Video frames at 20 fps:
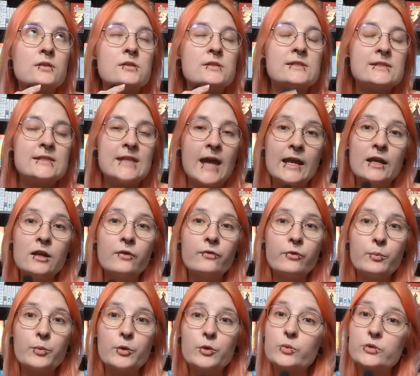style of
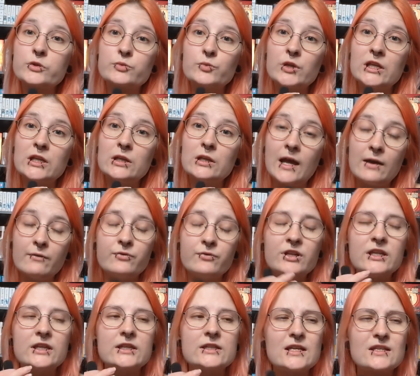the book was really
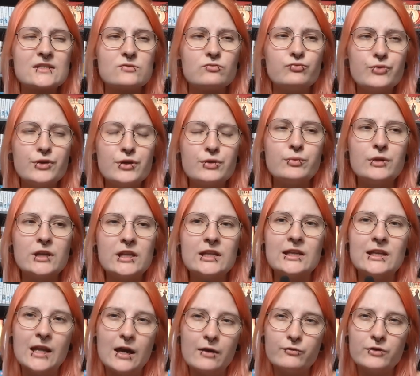lovely. It has a really, really
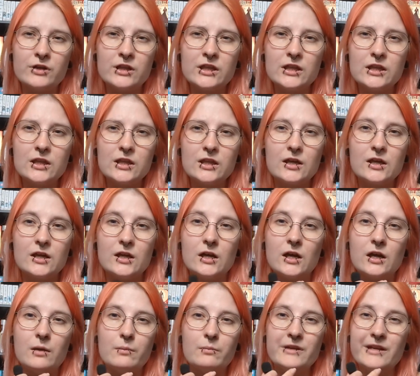lovely
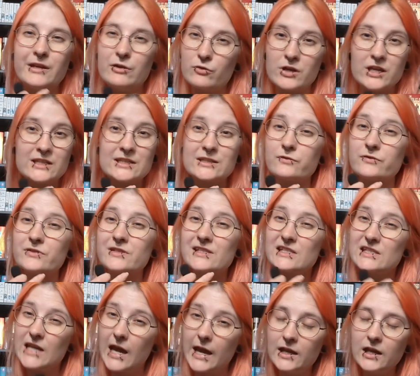narrative
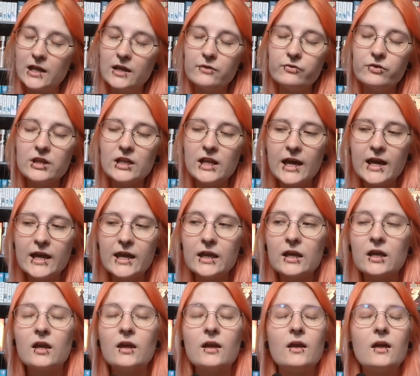style, I feel
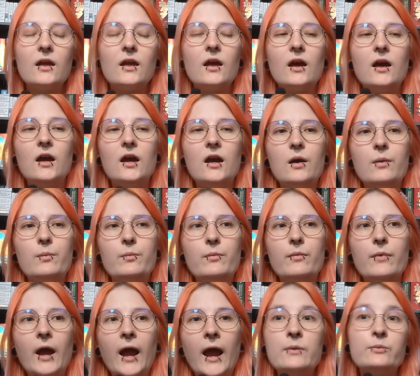like.
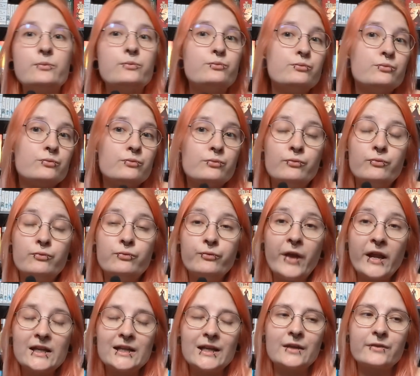I
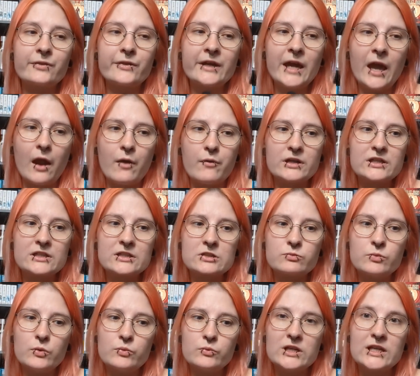felt like the
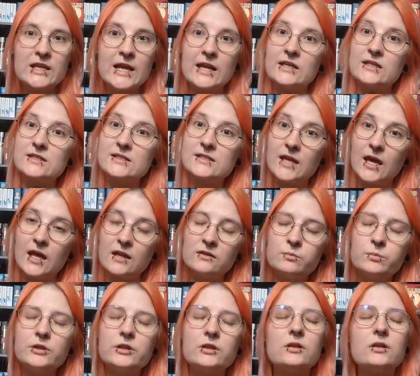characters were really
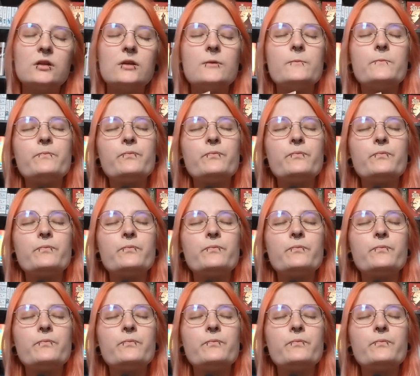understandable.